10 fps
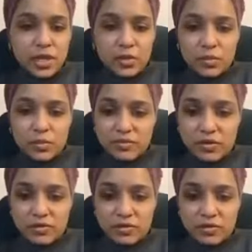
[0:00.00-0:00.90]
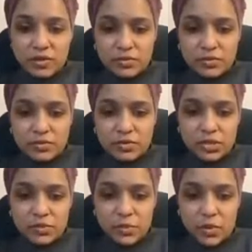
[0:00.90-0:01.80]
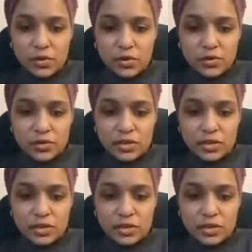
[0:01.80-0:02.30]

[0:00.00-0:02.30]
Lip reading: it would be very, very difficult to spot